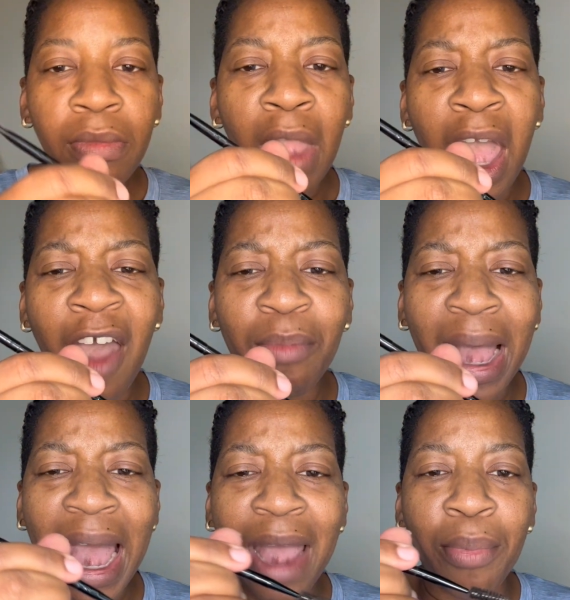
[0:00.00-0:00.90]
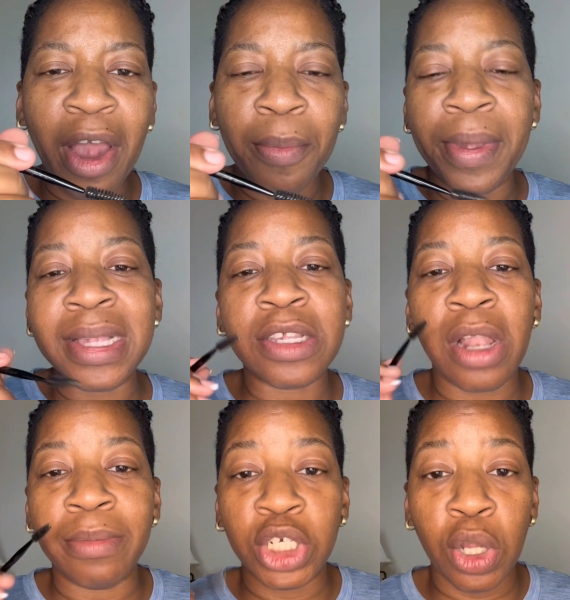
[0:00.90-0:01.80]
I have my eyebrow pencil.
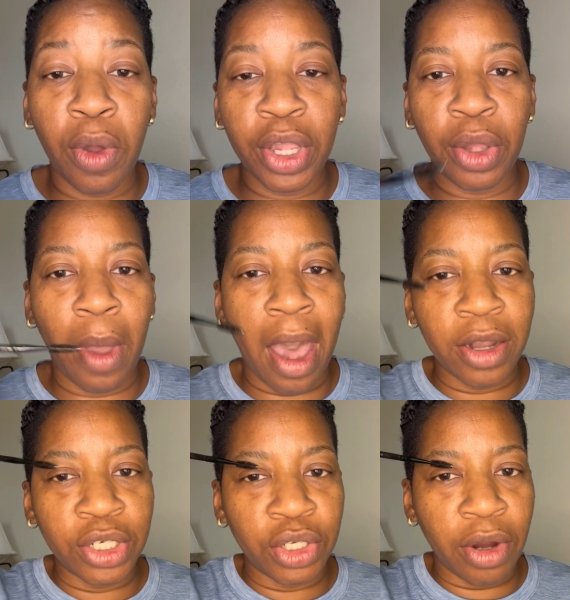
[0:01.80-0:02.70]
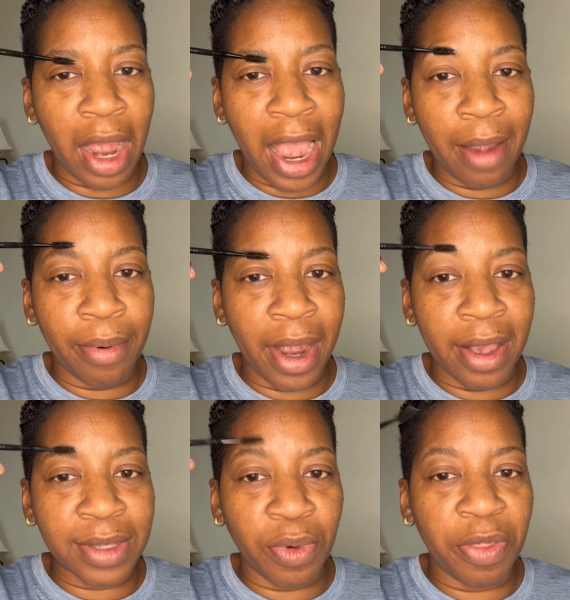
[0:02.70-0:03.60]
I'm showing you how to do your
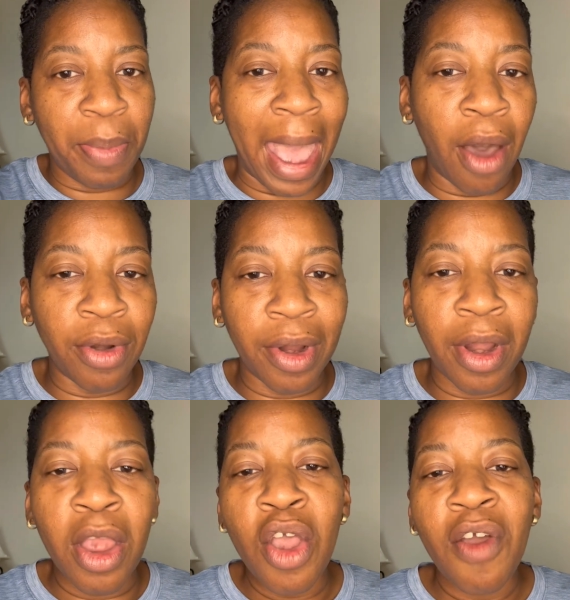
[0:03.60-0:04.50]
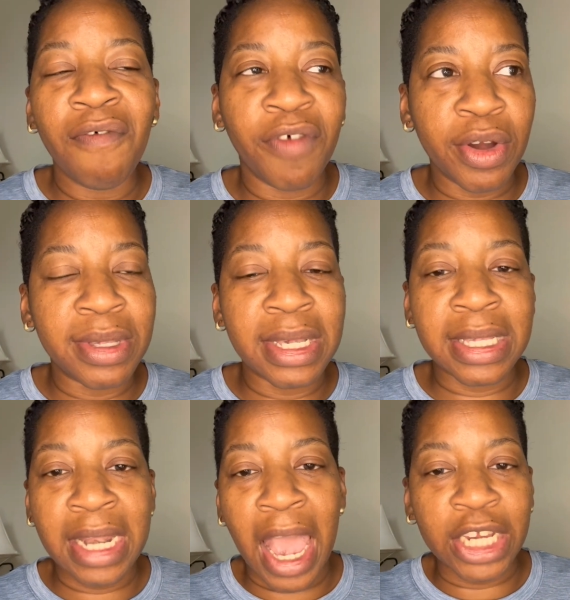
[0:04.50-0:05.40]
eyebrows with powder versus
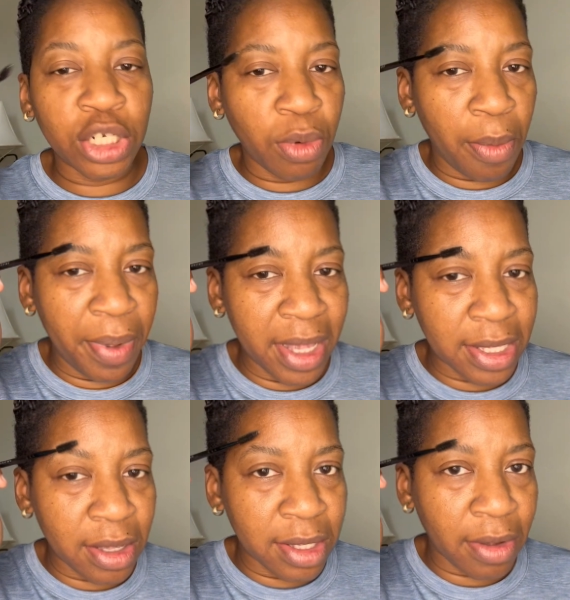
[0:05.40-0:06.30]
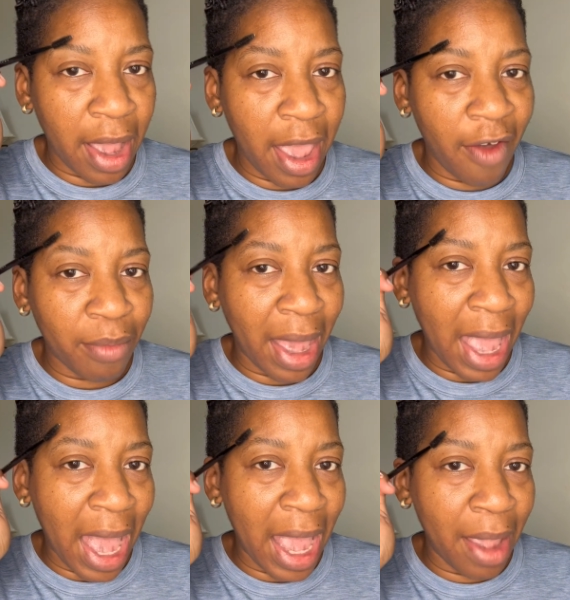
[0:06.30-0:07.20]
an actual pencil. So I have my
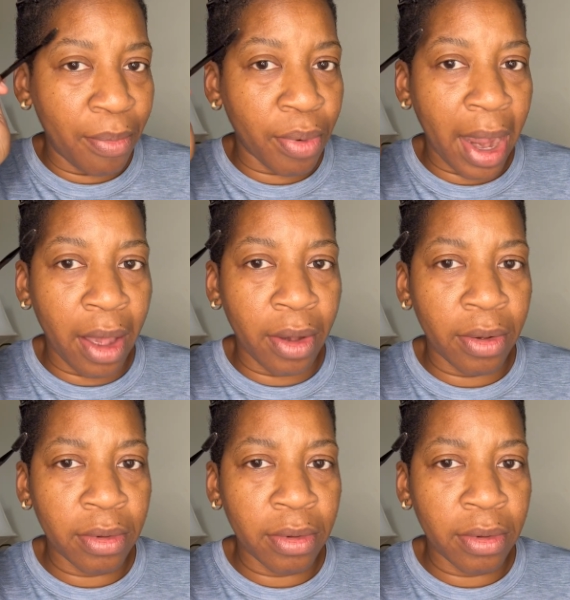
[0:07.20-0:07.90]
eyebrow